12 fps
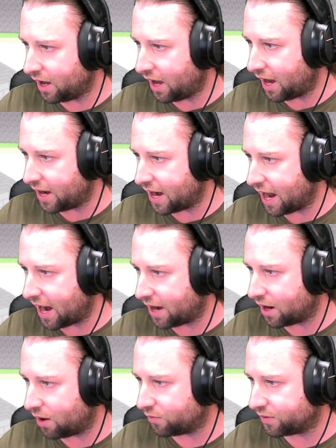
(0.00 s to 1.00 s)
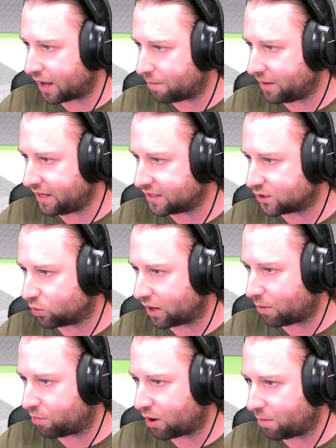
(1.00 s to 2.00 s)
And then that means what
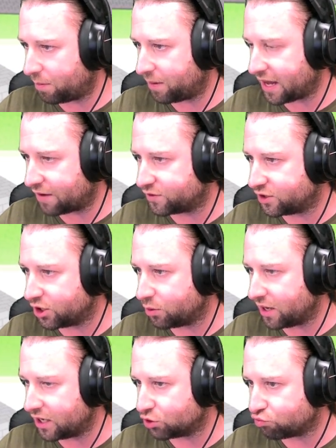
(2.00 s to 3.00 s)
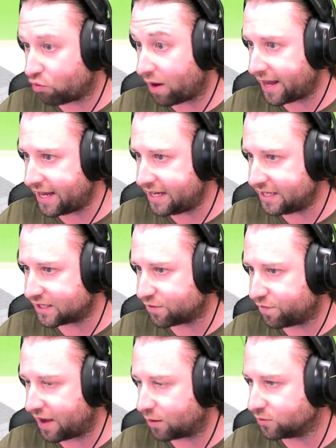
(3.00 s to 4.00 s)
I'll probably have to do is raise the
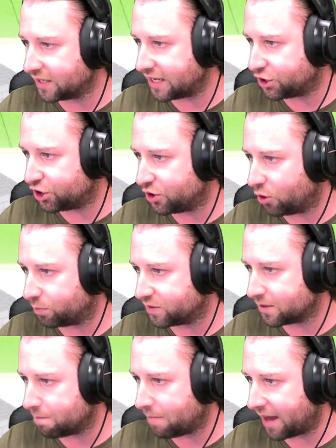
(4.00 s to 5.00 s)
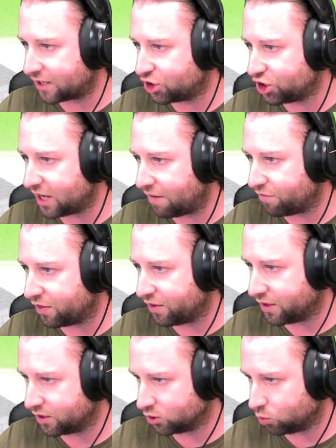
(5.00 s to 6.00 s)
foundation up to match
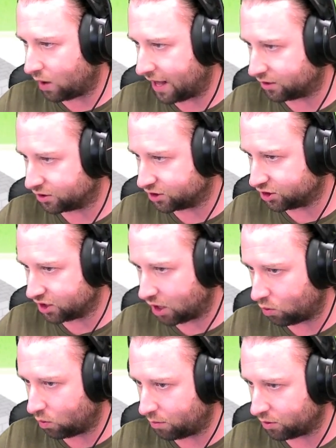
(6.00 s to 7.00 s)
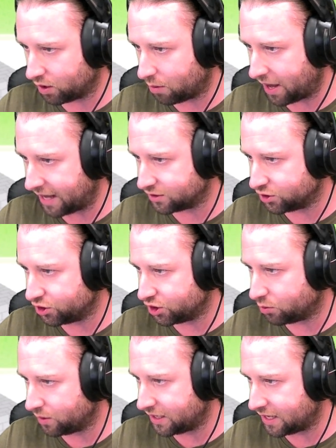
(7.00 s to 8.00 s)
everything as well. So what we'll go ahead and
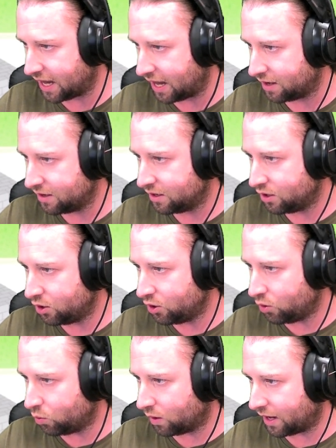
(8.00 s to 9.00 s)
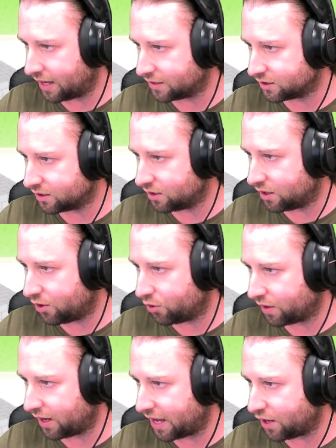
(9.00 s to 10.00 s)
do here, we'll add
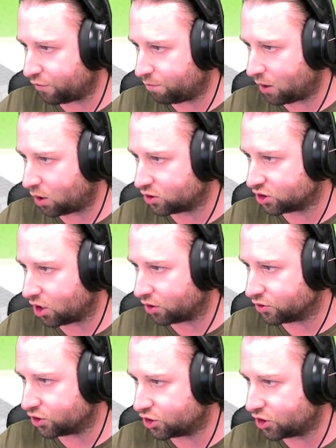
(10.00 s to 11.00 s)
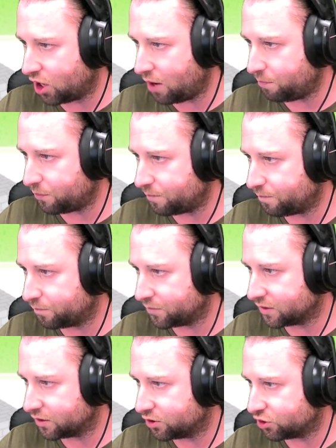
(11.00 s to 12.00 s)
another layer of blocks on top,
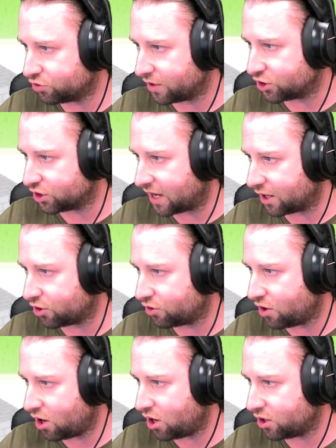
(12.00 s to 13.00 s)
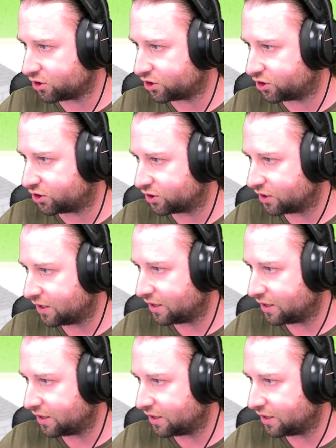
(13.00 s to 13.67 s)
stretch that across.